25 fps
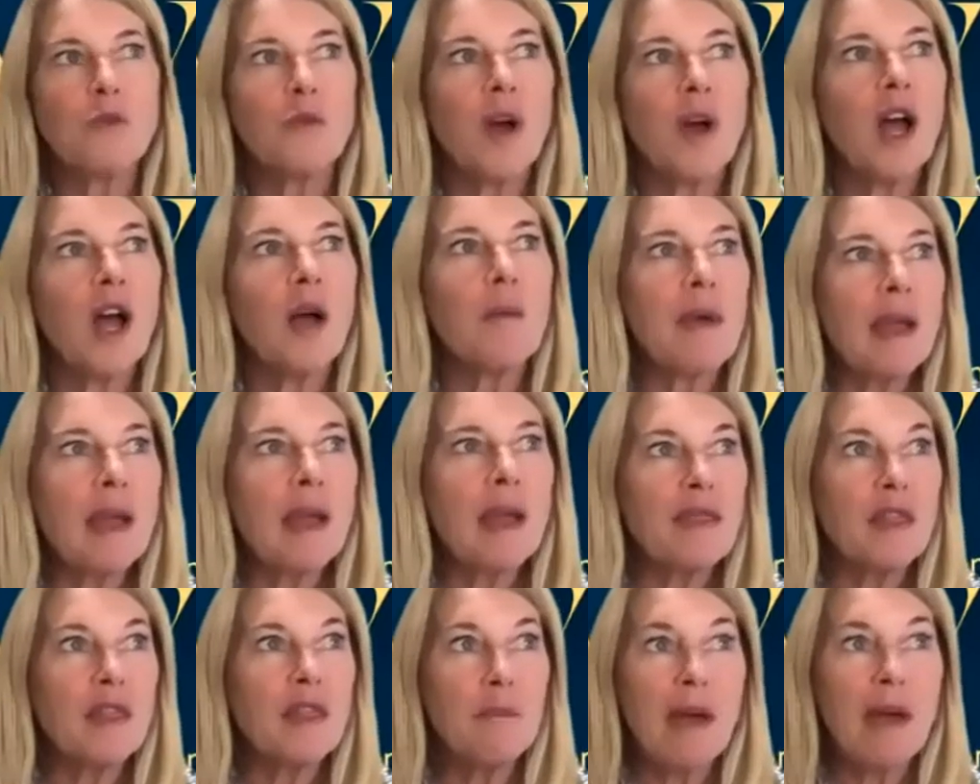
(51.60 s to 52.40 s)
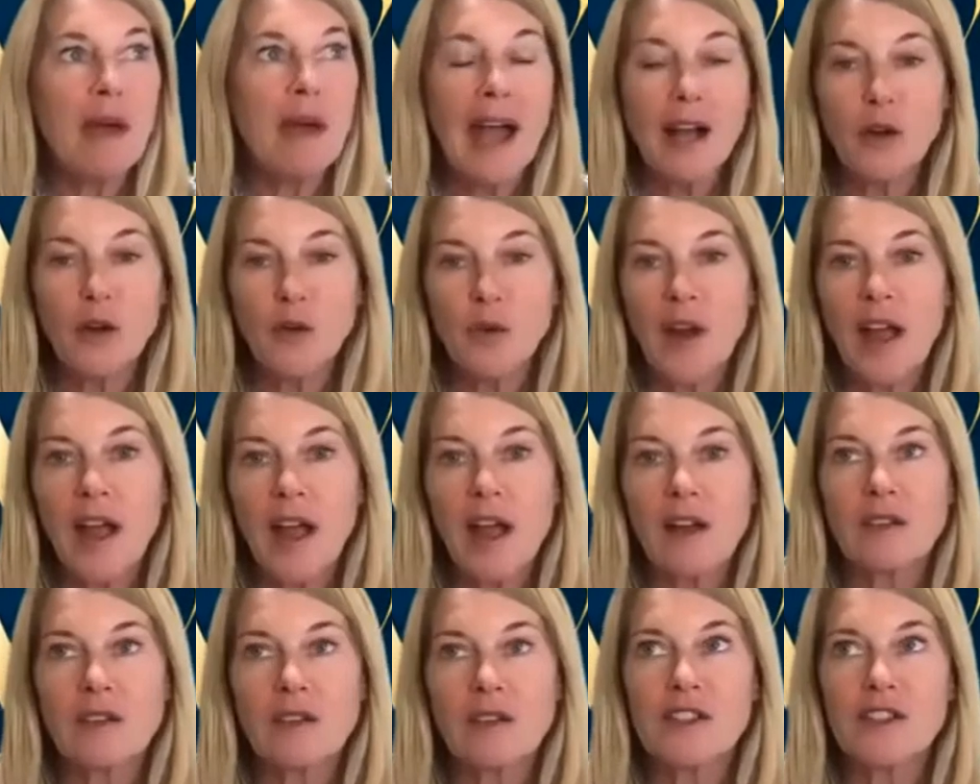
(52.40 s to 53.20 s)
Well, the
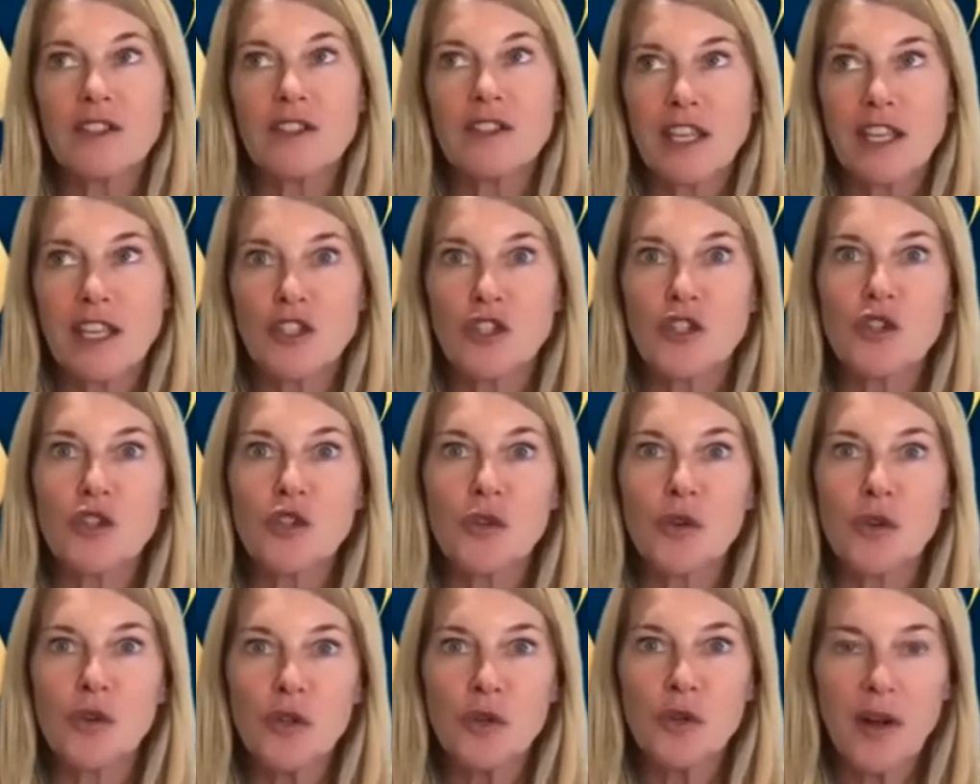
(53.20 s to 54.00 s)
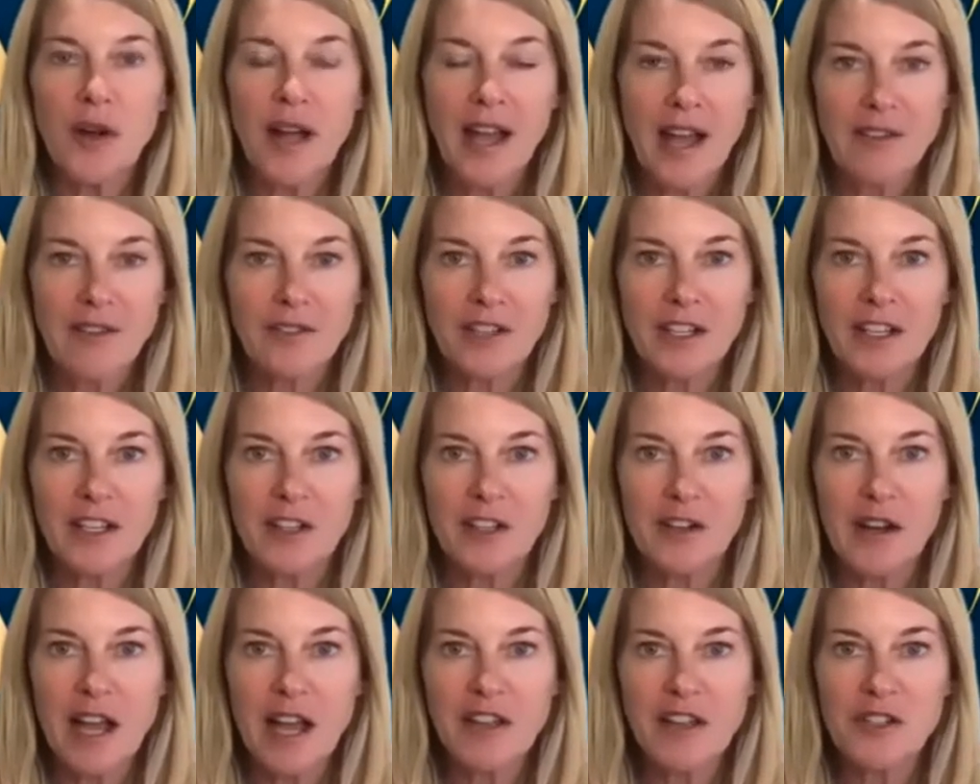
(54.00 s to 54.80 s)
background, that's true. I have an
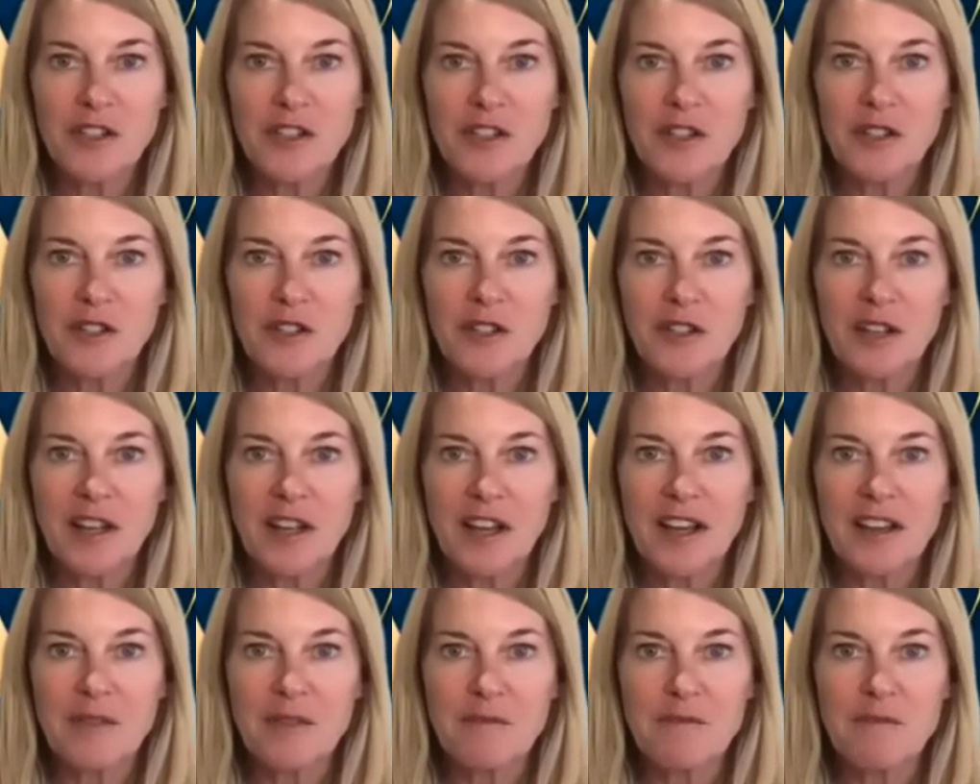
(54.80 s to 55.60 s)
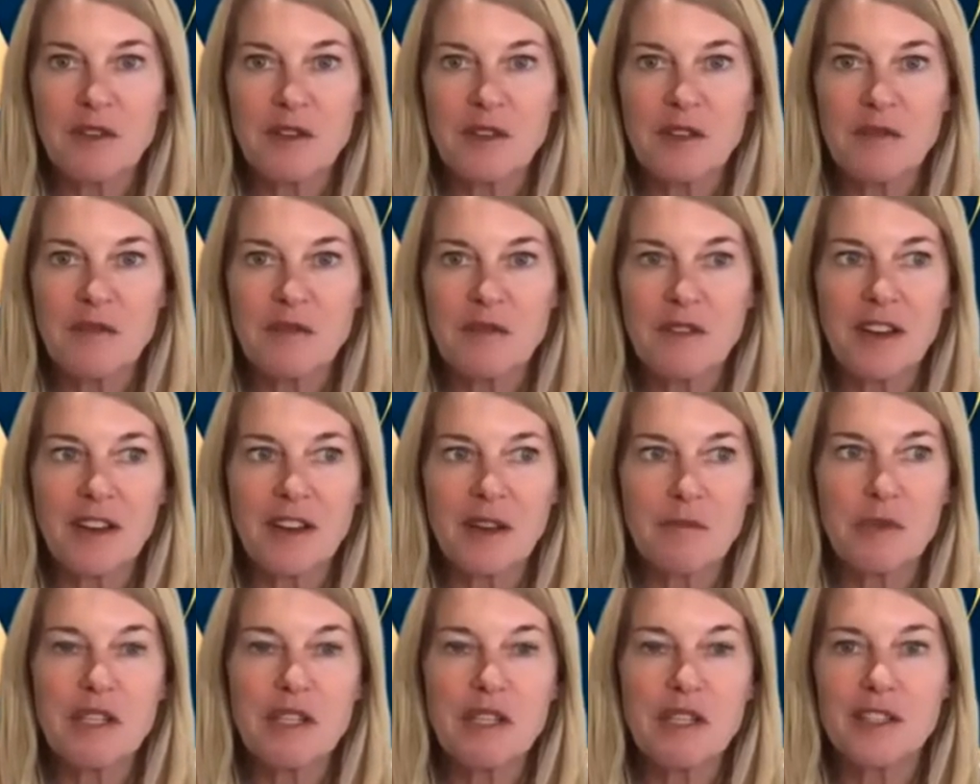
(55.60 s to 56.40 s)
international
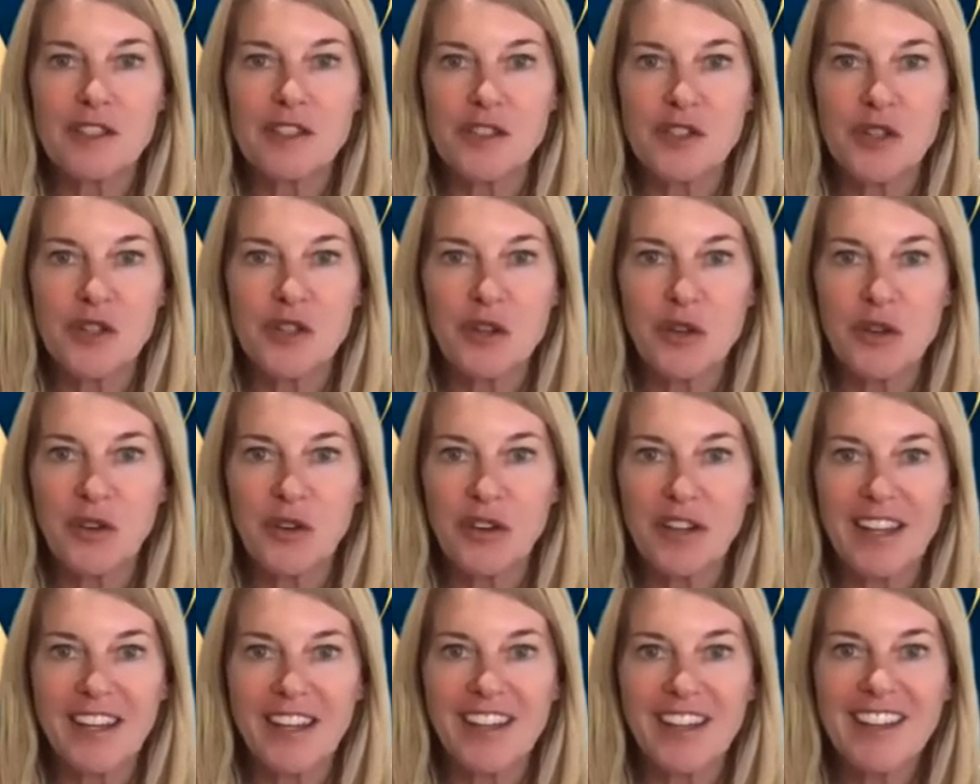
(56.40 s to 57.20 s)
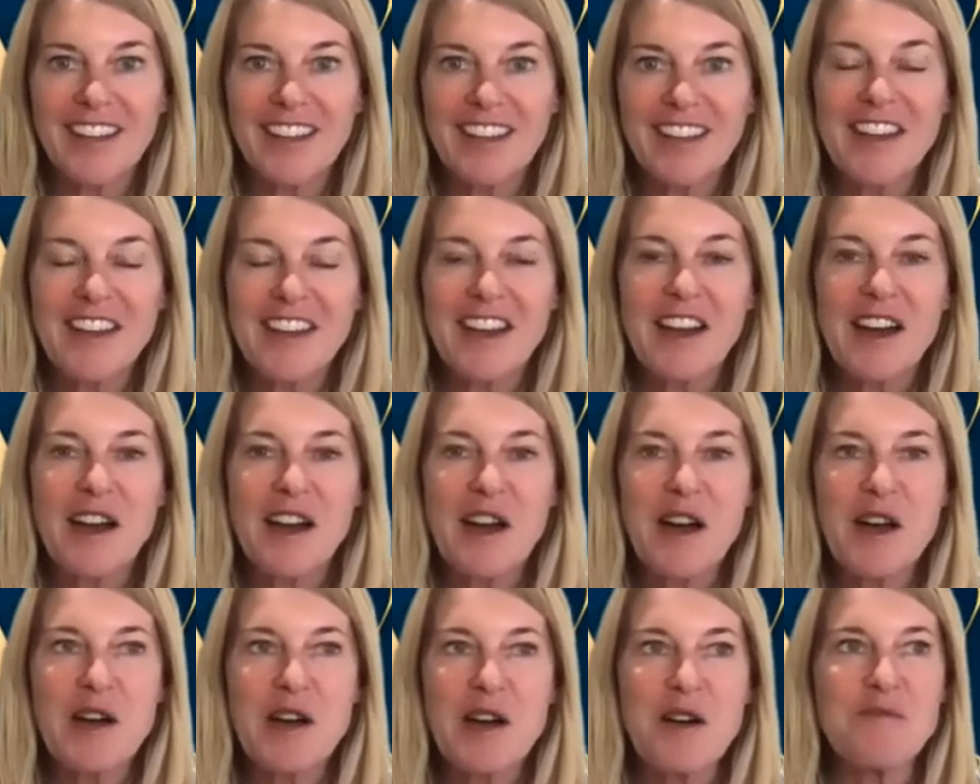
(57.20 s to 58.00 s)
business degree,
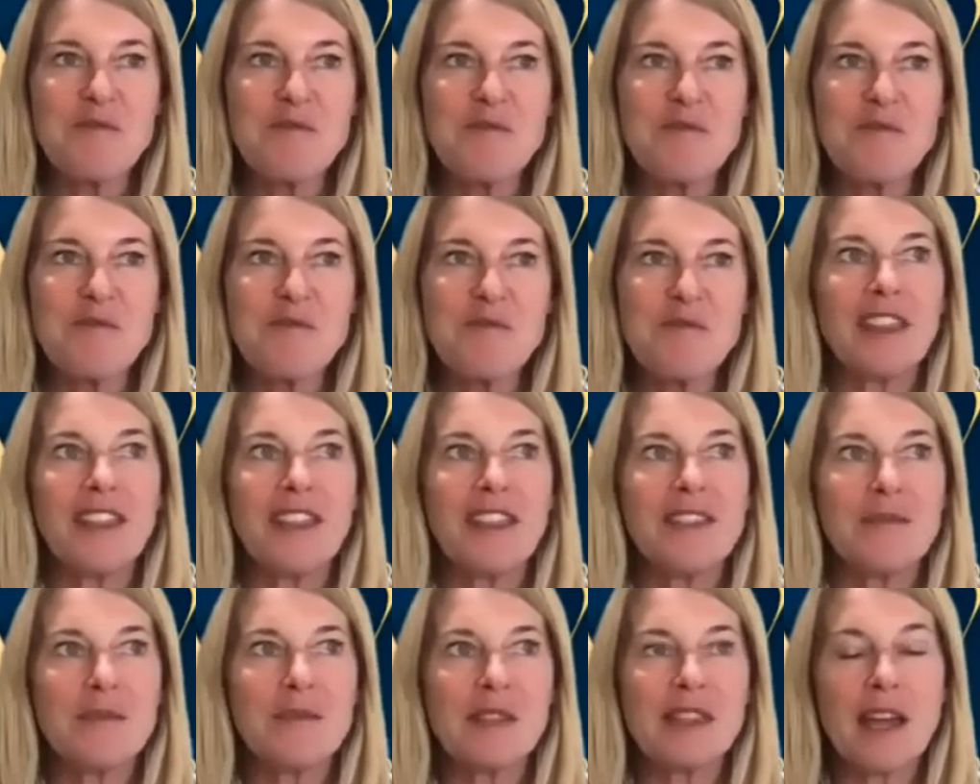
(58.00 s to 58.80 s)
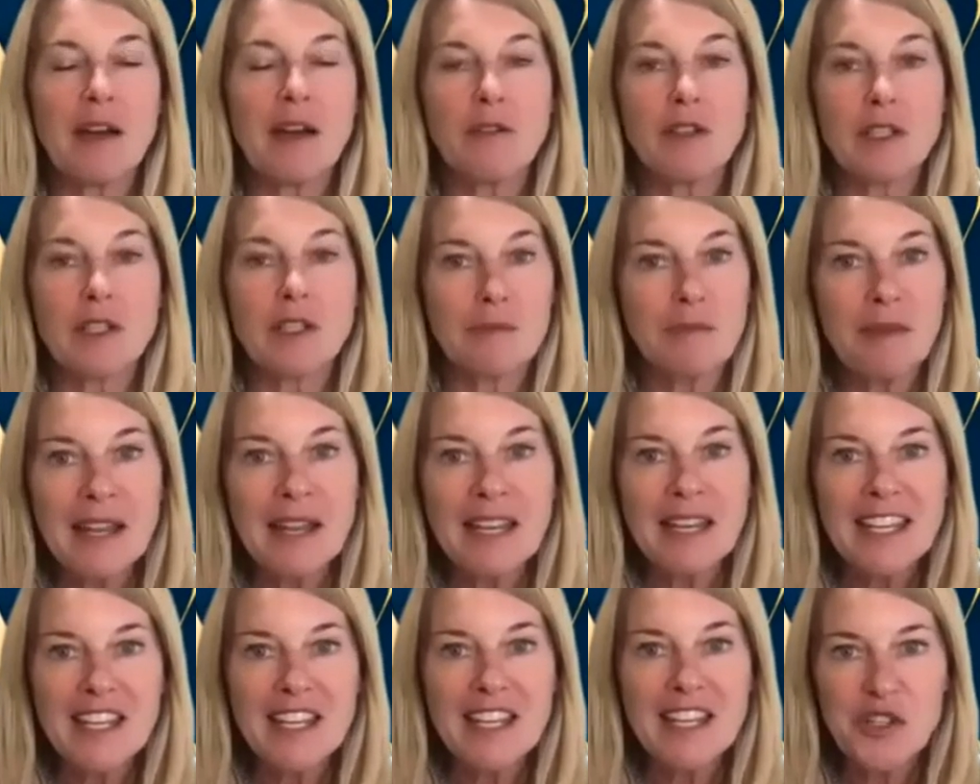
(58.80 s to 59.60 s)
but that was
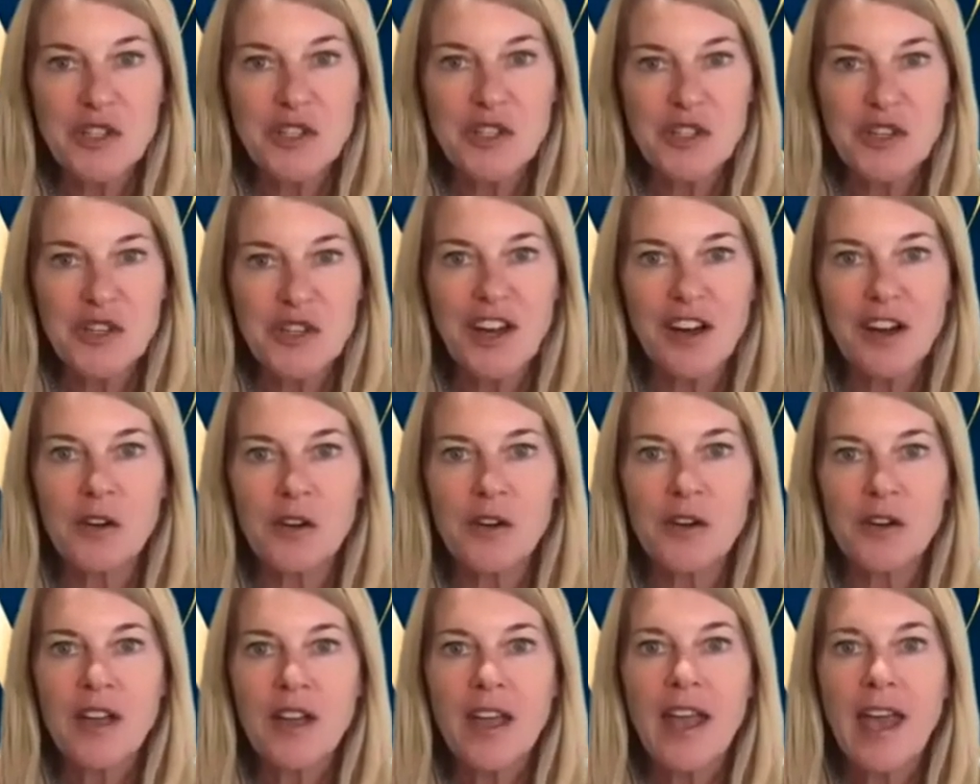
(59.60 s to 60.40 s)
many years ago.